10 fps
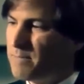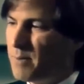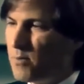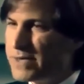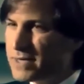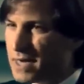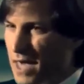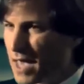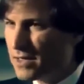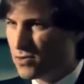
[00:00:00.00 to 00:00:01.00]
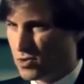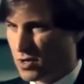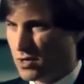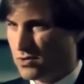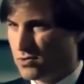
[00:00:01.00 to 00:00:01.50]
But we can
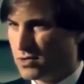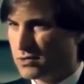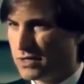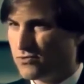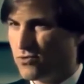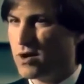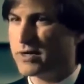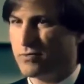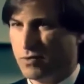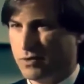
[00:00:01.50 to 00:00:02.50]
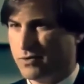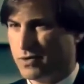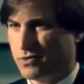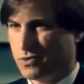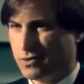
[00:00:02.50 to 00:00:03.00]
change an electronic
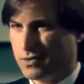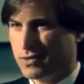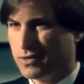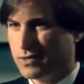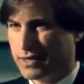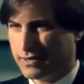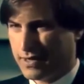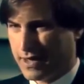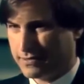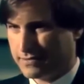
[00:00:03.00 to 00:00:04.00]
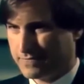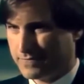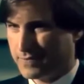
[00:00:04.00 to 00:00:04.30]
organization like that.